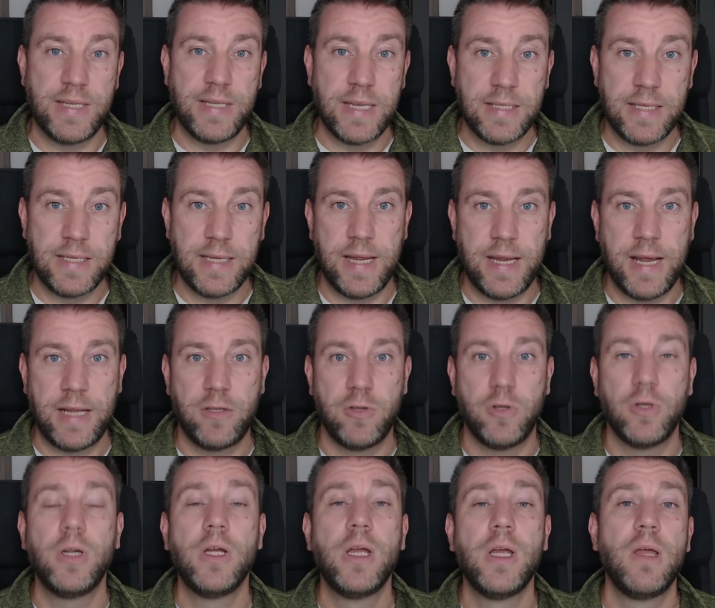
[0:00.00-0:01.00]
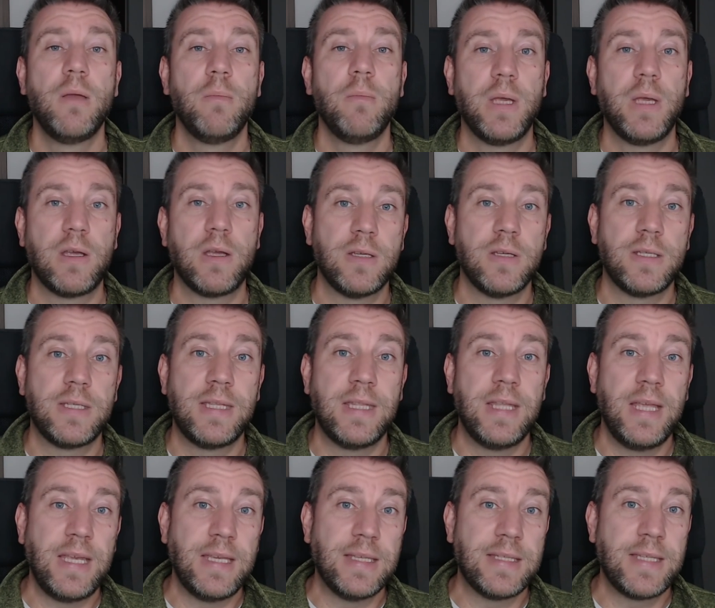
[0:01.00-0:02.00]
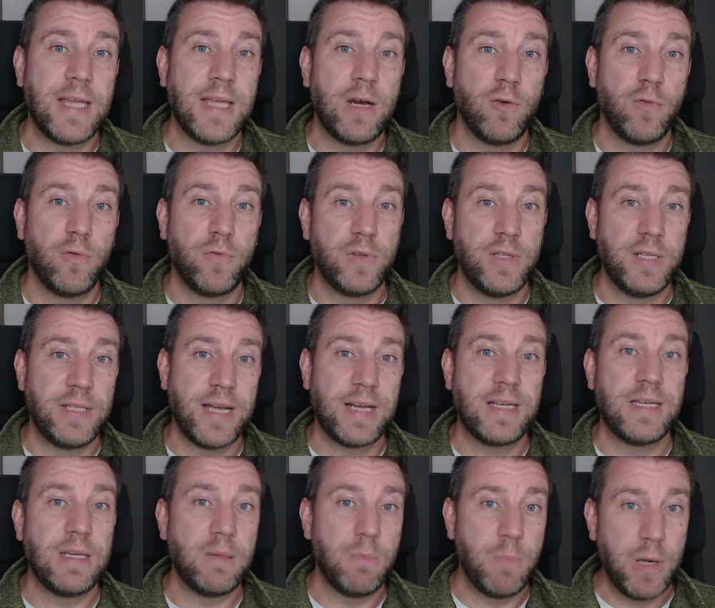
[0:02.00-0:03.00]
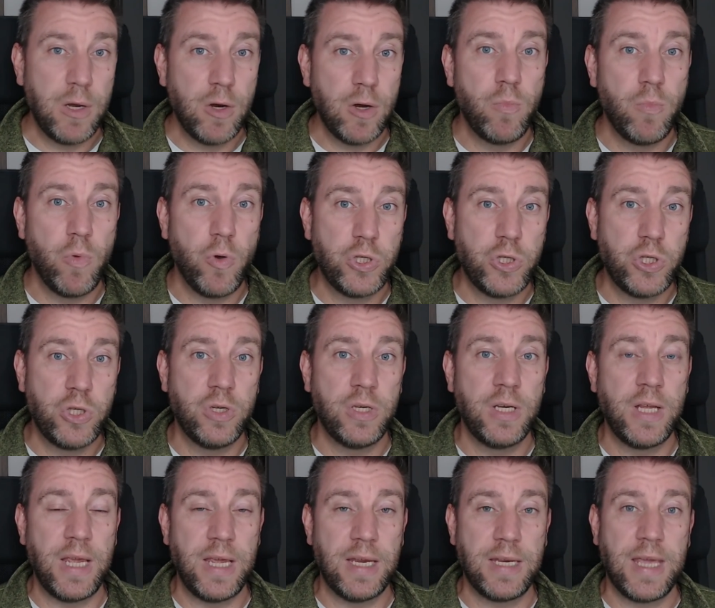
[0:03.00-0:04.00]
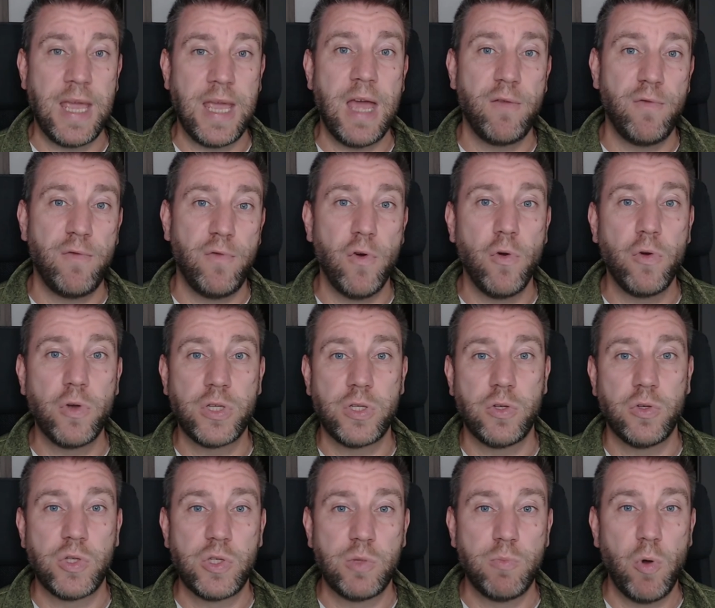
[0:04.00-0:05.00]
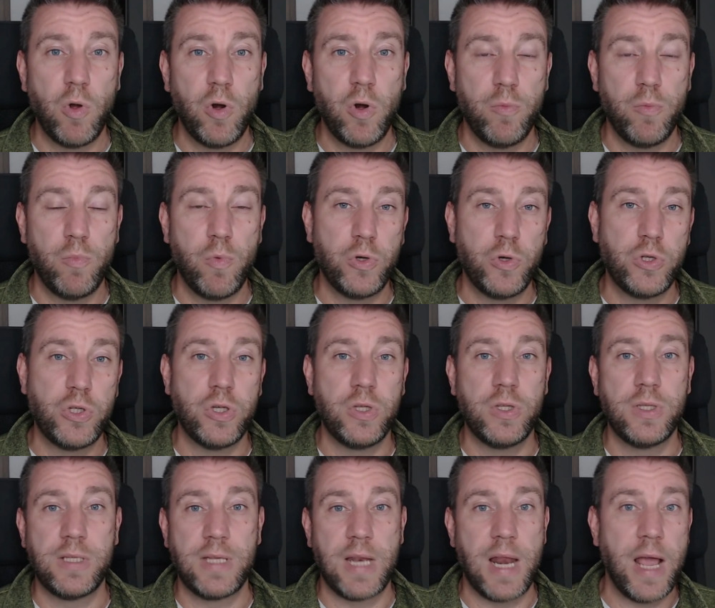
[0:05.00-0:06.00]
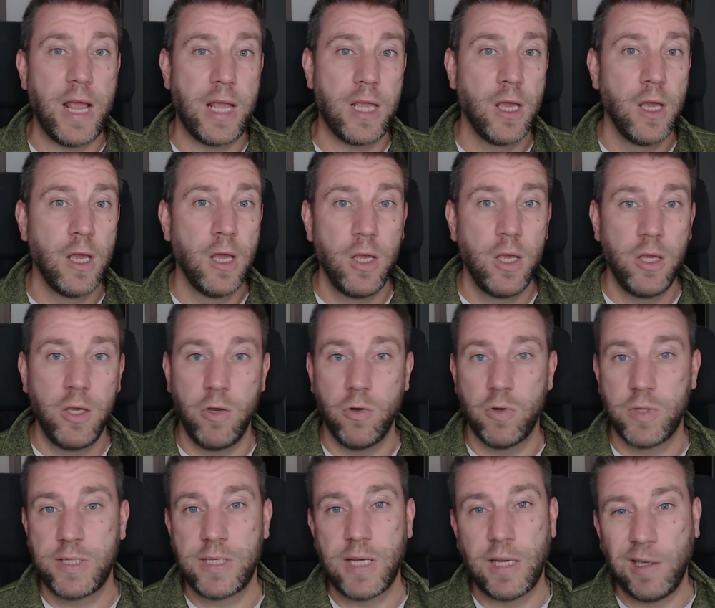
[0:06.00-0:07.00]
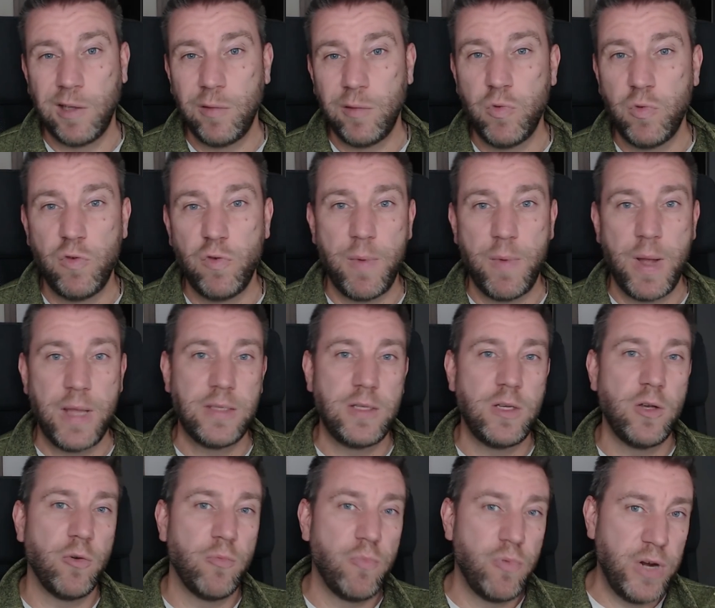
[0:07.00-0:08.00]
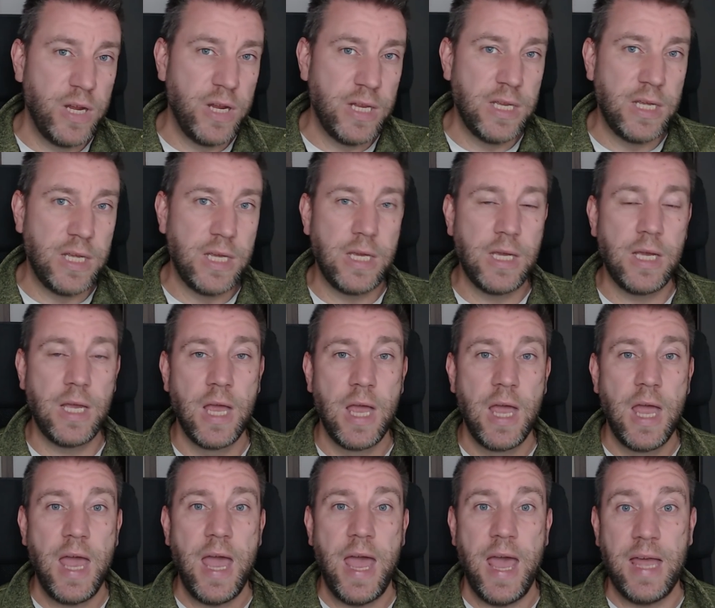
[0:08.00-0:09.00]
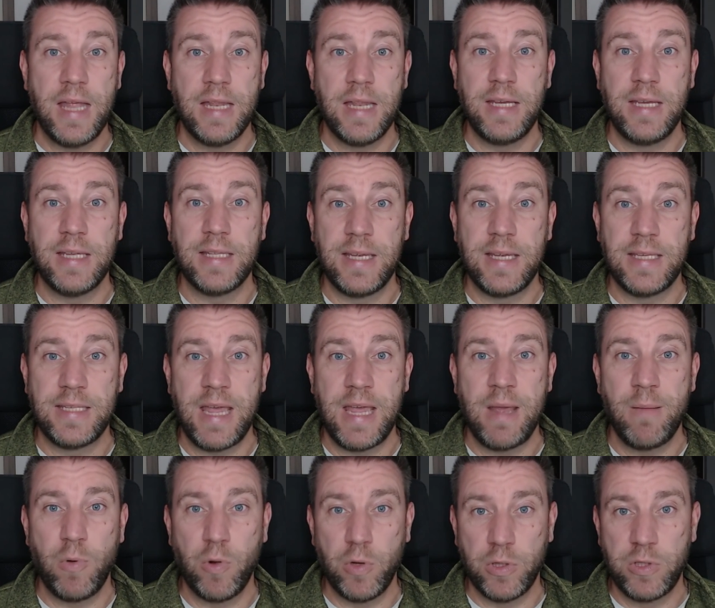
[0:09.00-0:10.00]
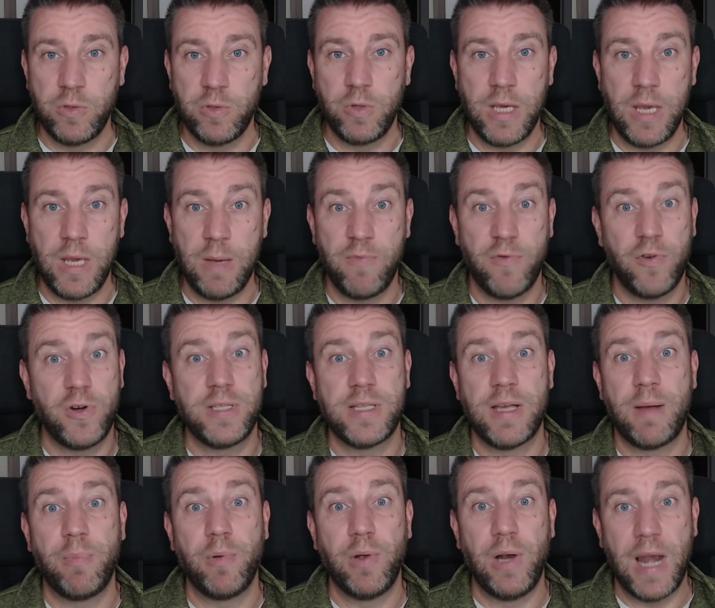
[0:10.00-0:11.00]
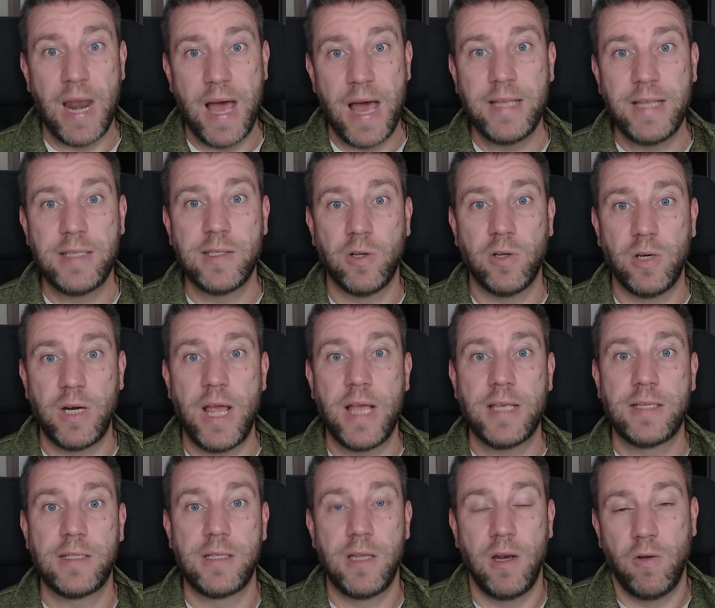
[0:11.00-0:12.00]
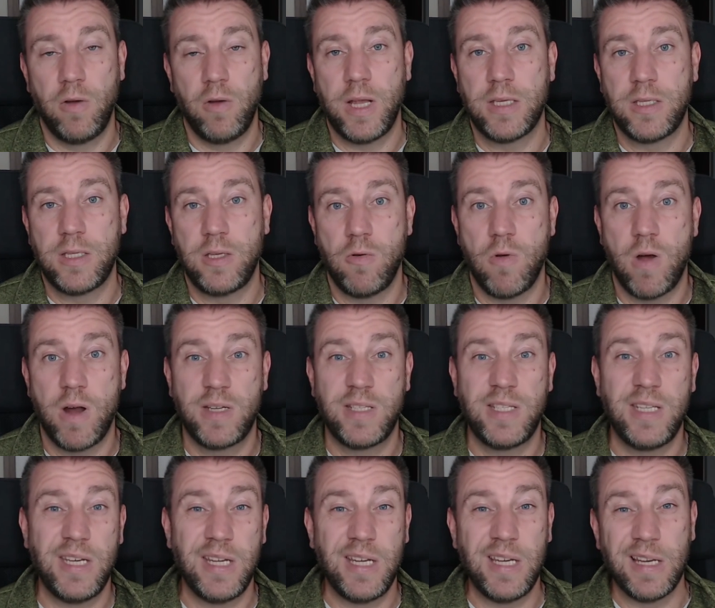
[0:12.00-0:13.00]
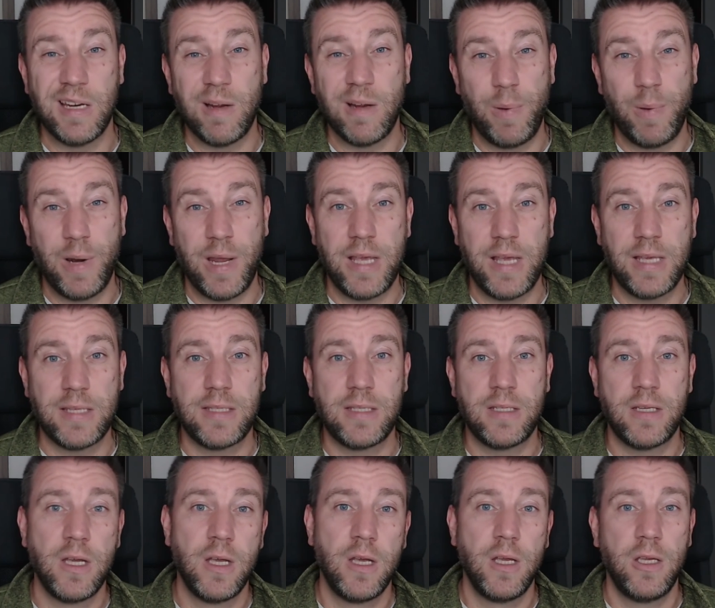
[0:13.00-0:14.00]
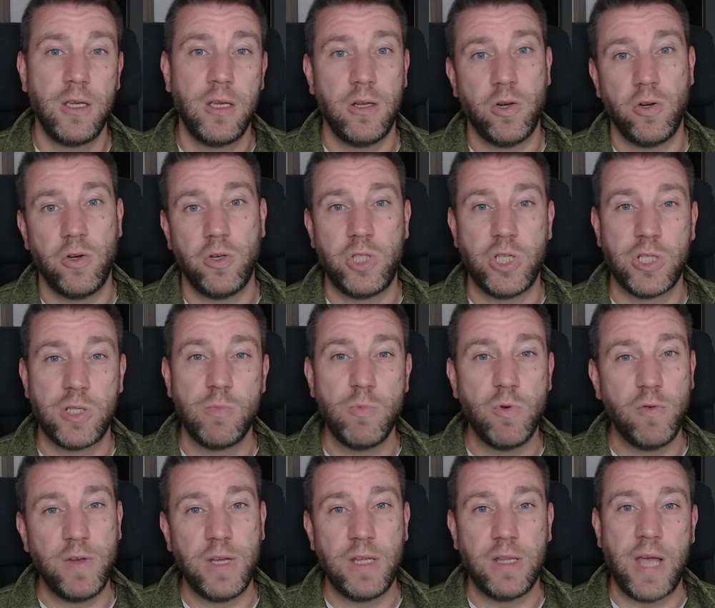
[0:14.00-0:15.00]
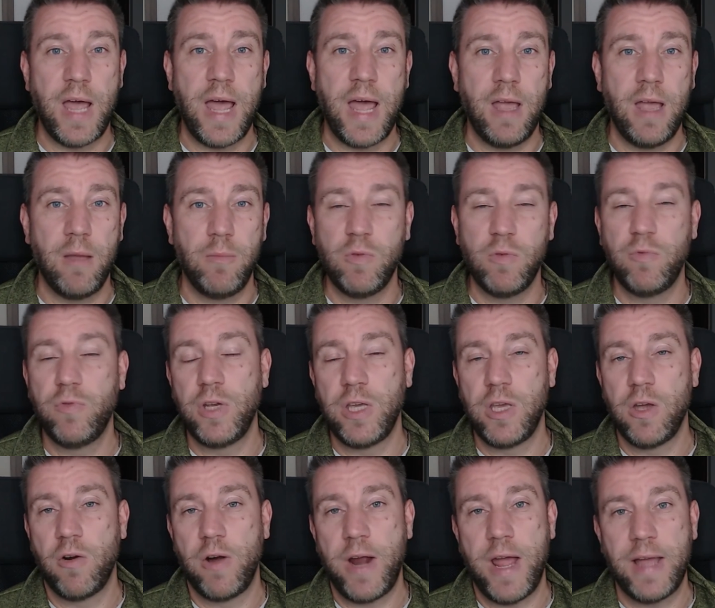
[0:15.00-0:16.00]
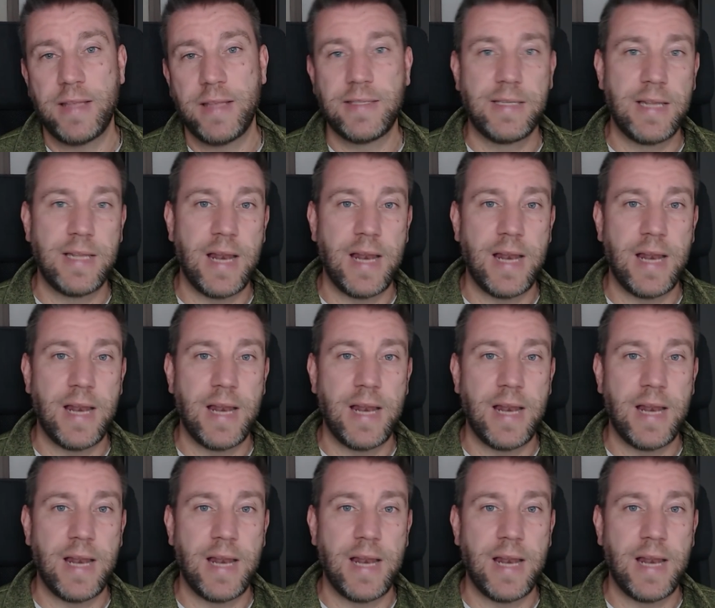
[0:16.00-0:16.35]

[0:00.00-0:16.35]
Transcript: presence detector because instead of detecting bigger motion, it can focus on smaller motions like your subtle movements, your breathing, and it is able to keep, for example, lights on as long as you are sitting in a place, you know, just moving the moving your head